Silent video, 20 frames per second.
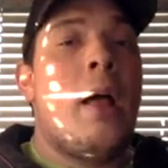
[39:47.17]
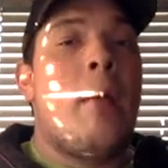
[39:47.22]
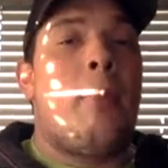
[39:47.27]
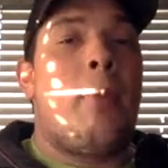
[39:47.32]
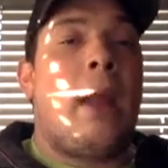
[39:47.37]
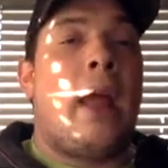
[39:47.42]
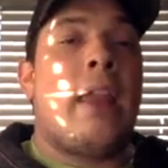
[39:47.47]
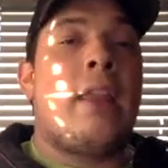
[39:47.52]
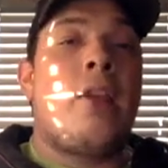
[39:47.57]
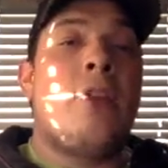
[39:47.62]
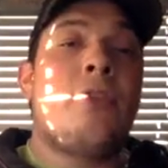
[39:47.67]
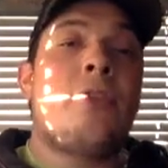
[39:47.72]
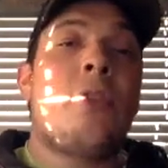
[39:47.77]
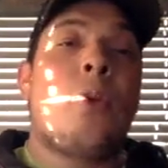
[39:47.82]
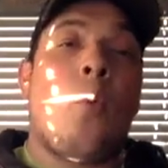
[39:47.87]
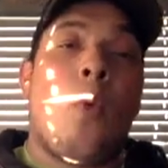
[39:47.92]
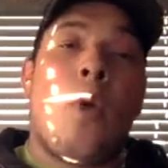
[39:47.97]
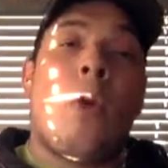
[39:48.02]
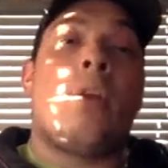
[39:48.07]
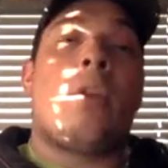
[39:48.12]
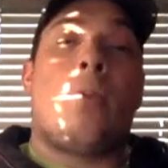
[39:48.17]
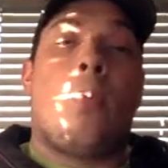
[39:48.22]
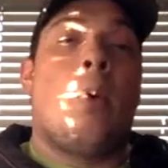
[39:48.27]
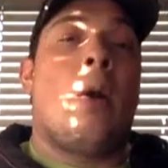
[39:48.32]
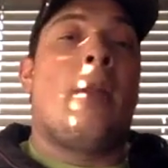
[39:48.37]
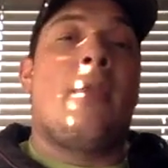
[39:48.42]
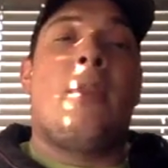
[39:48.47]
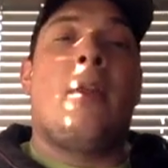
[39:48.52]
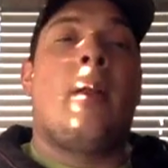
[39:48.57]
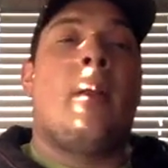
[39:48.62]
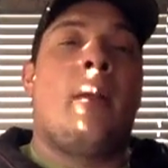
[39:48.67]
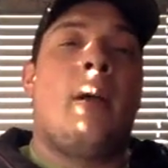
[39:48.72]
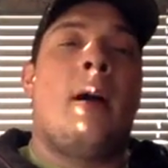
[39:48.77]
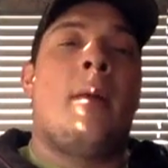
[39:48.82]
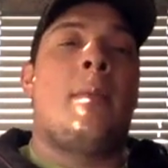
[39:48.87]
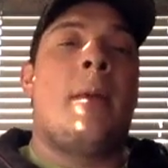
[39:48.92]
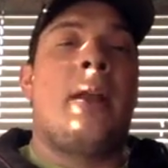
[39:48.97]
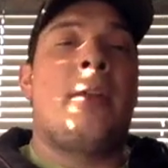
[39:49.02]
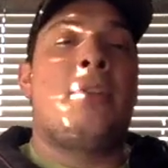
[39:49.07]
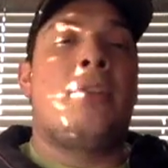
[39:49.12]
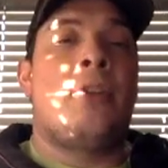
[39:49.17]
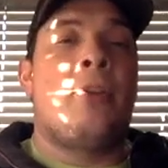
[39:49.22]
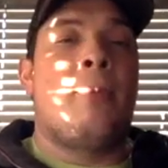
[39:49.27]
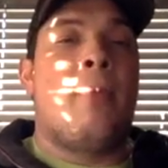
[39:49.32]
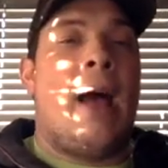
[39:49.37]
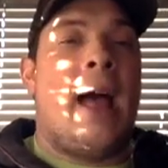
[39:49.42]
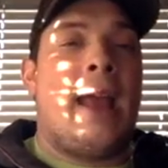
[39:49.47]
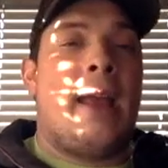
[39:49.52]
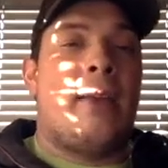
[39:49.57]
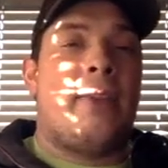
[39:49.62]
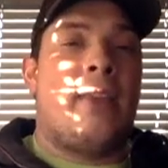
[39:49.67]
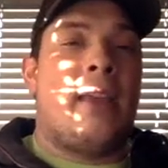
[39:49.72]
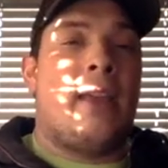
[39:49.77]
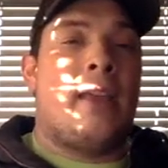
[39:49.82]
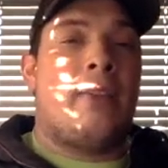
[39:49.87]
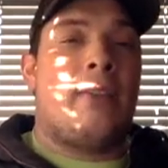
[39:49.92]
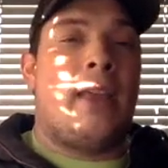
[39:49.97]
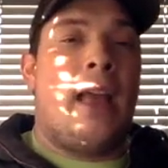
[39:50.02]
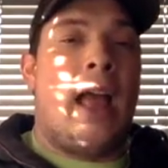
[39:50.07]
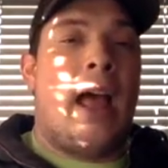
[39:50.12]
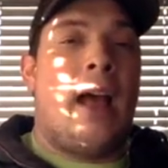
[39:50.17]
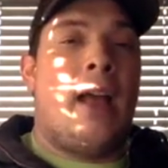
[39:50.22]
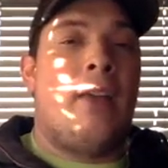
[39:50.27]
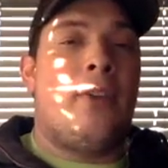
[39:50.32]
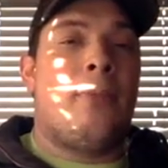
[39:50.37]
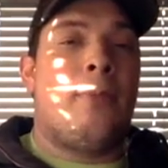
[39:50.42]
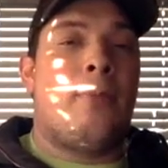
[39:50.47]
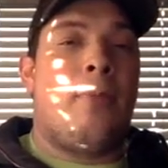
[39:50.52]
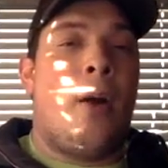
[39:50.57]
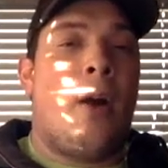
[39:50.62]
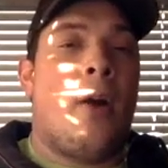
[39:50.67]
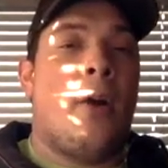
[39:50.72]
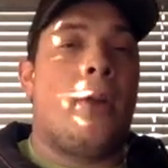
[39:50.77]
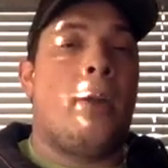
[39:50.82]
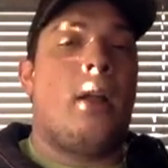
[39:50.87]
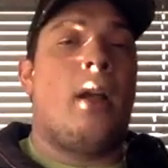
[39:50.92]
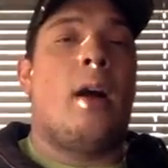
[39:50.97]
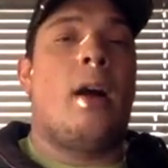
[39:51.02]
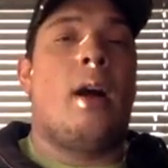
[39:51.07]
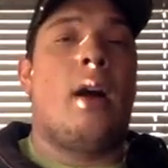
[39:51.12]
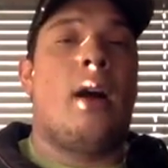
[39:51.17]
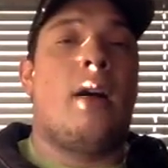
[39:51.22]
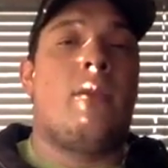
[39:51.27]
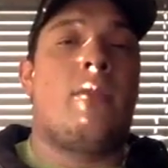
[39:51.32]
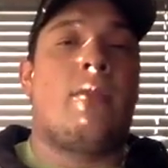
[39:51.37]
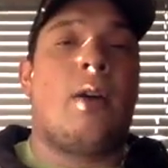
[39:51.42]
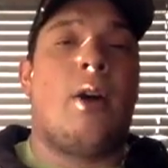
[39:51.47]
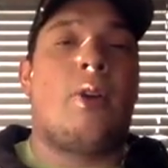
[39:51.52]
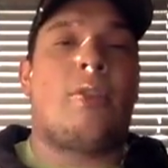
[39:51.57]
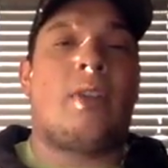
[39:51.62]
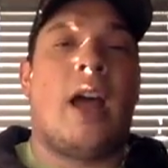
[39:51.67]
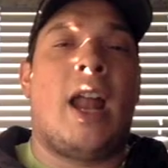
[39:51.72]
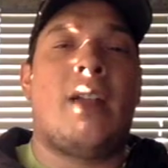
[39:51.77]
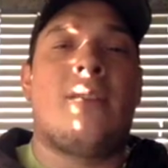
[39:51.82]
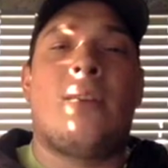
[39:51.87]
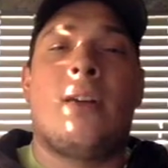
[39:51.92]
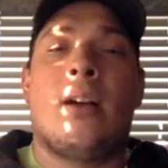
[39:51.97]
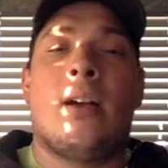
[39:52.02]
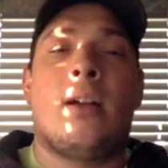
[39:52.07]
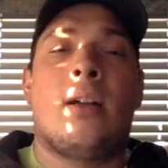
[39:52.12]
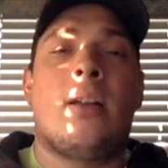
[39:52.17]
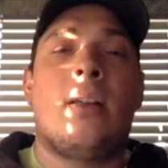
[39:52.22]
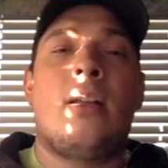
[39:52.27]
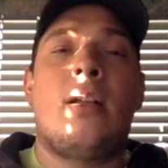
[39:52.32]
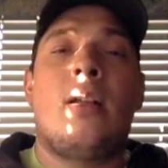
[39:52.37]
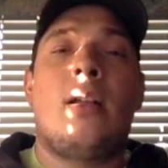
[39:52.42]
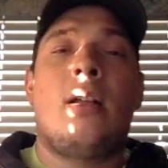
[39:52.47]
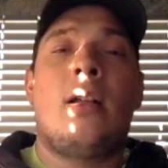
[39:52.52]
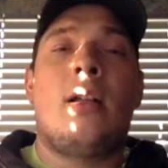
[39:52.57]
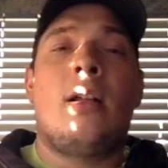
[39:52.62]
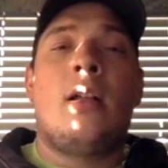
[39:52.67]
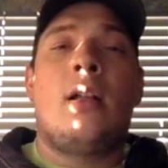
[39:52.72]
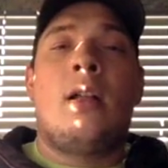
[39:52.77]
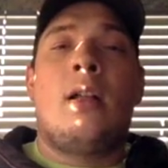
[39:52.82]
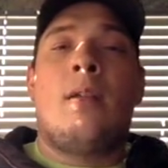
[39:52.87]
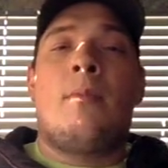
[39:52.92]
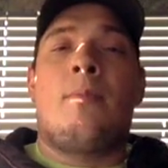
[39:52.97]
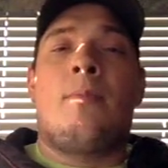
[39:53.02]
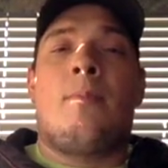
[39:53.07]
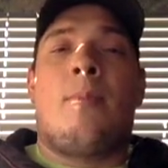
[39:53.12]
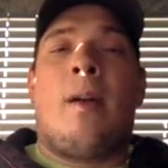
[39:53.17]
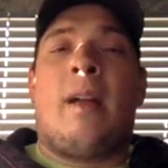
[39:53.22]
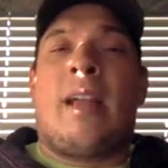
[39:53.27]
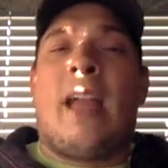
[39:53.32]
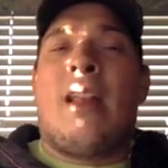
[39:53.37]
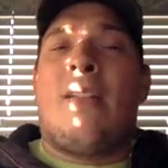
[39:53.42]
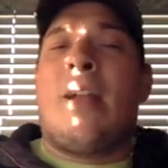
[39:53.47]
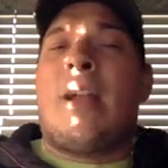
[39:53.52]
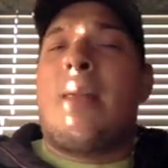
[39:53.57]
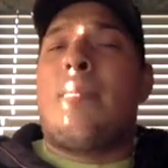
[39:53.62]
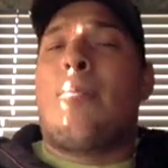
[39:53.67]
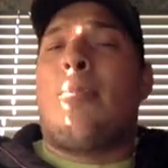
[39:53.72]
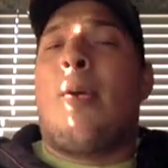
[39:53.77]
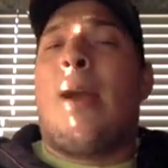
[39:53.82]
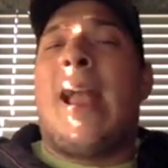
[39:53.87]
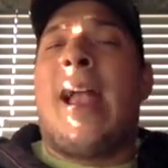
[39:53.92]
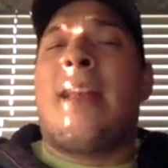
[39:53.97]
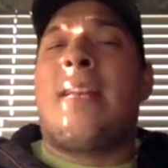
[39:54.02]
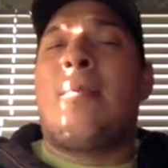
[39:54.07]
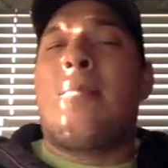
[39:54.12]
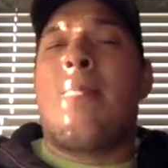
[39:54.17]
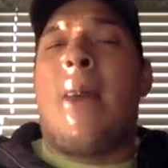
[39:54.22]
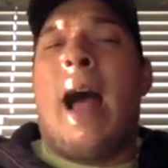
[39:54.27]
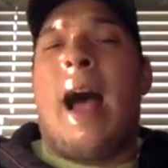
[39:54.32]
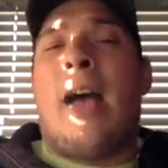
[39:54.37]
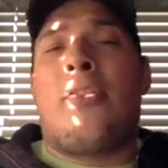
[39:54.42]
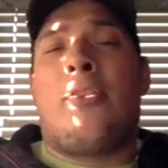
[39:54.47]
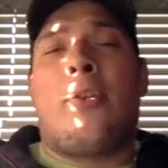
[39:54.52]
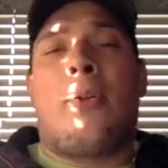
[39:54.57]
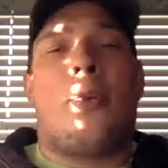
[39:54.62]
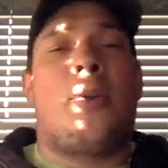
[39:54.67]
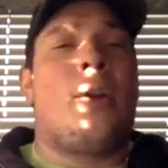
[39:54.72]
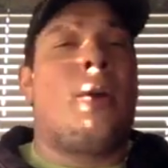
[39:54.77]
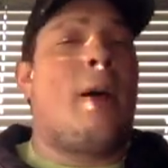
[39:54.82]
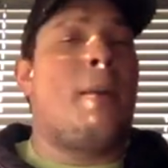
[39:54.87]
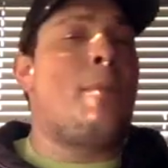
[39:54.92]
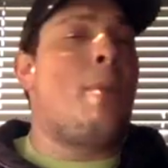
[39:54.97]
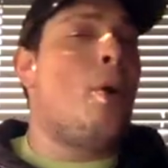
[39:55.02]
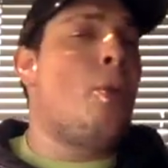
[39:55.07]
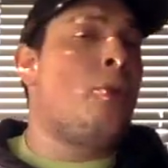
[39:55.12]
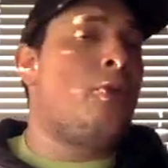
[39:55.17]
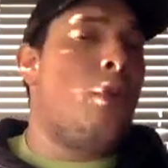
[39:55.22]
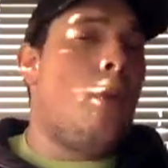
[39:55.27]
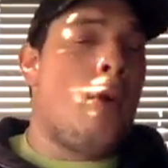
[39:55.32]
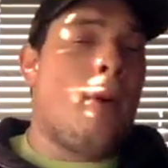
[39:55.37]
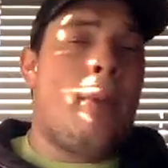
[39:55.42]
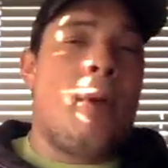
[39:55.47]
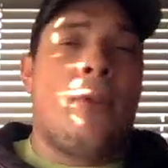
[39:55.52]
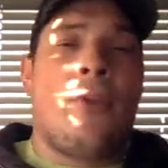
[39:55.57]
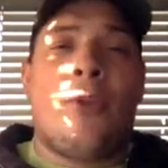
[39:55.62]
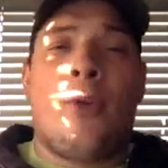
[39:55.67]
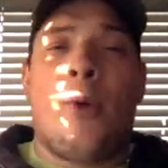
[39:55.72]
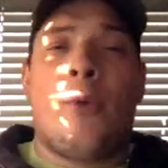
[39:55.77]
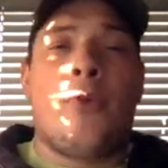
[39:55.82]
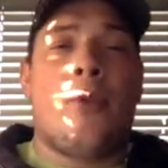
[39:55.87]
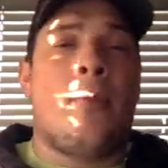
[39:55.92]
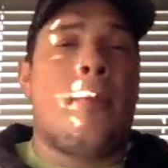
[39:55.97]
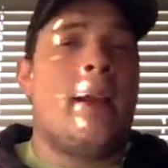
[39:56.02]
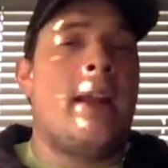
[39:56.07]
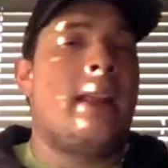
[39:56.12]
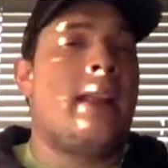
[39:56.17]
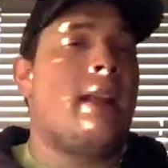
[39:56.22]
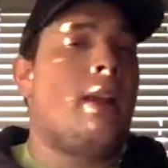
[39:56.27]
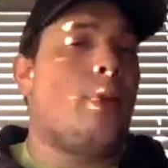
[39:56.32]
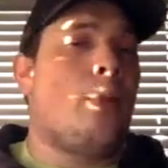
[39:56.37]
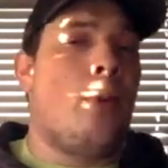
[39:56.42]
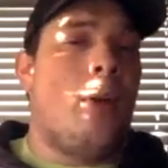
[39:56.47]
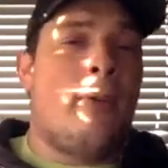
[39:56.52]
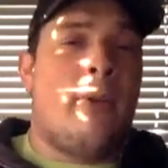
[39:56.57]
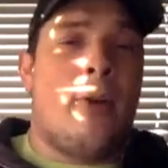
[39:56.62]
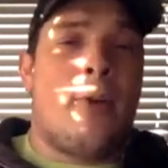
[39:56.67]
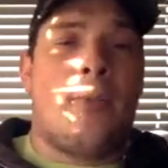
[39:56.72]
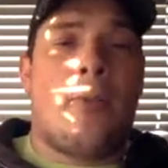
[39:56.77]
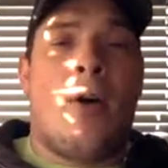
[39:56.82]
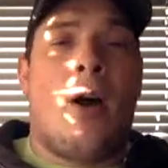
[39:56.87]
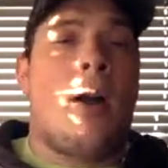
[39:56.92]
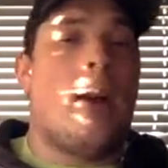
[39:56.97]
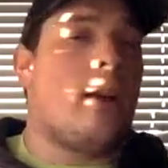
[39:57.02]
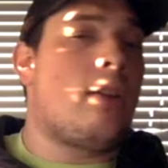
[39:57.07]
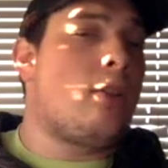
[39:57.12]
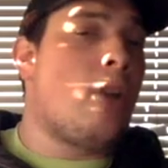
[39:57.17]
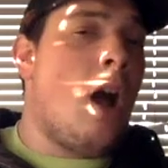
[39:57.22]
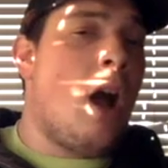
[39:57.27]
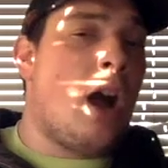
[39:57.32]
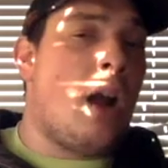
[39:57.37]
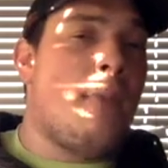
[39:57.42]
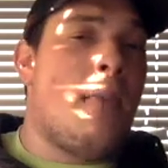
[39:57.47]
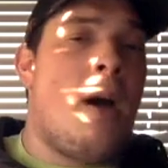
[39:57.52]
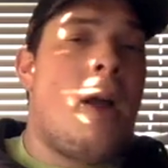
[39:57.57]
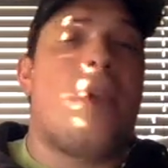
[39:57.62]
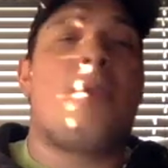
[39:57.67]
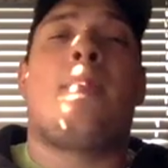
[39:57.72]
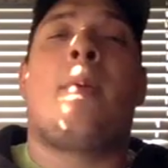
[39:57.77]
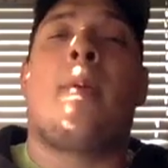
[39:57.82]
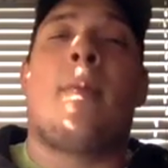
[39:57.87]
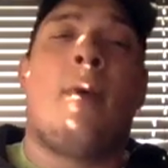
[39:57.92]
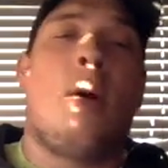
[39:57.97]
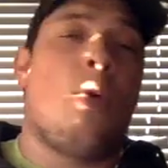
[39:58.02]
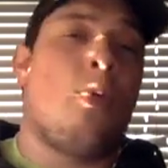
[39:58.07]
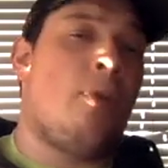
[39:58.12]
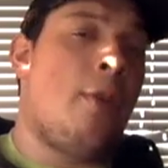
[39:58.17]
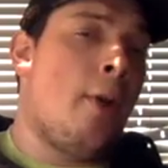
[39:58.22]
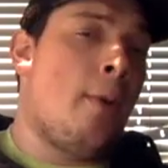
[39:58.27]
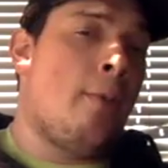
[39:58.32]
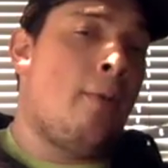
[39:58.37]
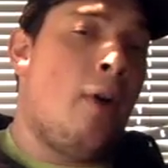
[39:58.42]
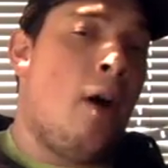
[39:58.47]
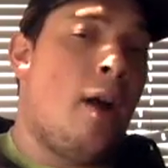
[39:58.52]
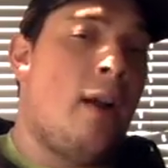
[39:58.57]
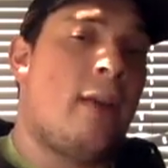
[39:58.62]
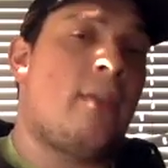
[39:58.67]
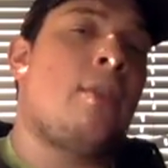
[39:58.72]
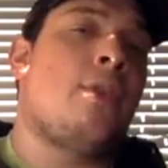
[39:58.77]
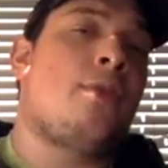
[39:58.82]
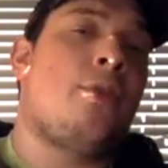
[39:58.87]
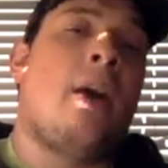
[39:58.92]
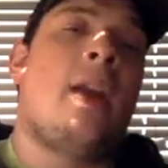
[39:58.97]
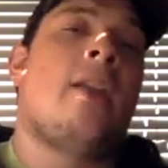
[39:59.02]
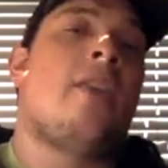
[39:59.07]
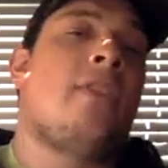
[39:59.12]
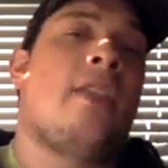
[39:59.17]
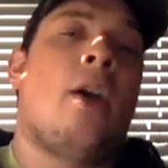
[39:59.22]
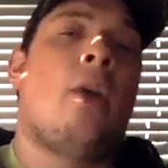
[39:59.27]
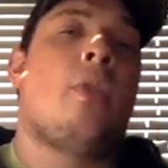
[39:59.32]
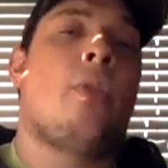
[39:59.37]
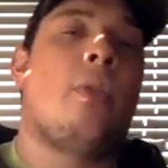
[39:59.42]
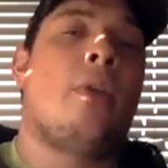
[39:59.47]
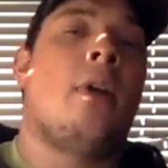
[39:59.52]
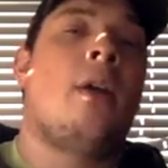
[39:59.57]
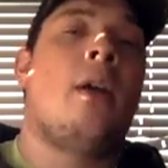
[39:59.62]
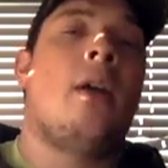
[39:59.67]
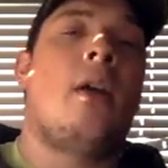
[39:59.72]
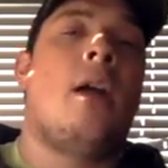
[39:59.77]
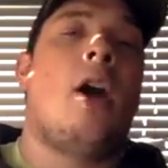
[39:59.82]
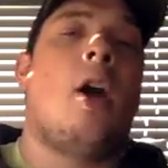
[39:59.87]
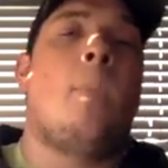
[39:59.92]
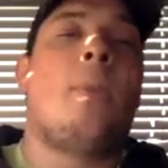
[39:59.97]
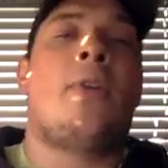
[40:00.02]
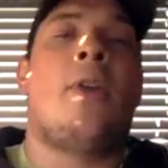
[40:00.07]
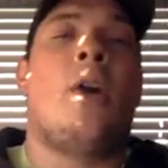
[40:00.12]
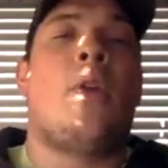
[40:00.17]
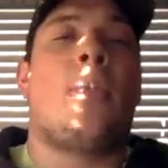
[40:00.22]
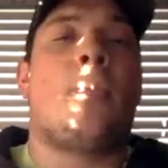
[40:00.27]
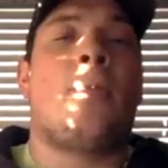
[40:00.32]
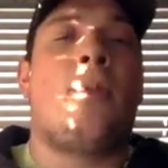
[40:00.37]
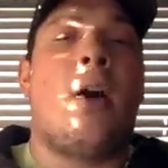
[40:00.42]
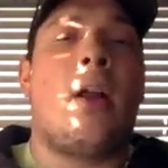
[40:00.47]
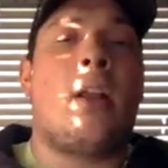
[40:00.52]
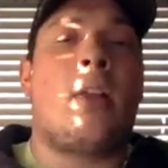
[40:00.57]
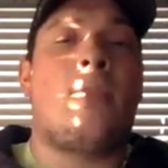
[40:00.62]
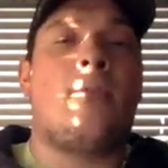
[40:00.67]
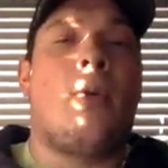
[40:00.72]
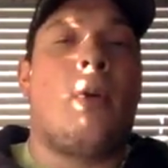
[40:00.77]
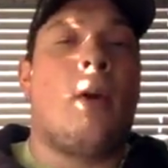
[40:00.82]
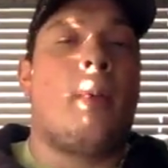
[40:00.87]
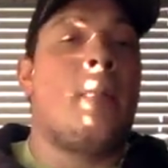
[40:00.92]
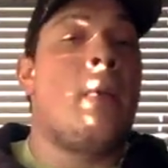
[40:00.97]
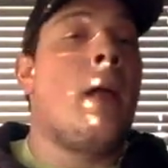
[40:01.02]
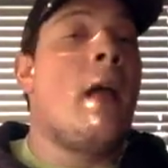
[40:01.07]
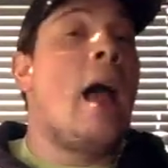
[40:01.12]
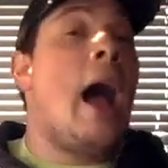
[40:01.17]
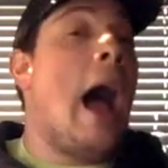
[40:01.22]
But I used to work with Men2 magazines as part of, I was kind of like a brand ambassador. I'd post for them on social media, run their products, talk about it, promote their products, and try to sell help sell their products for them.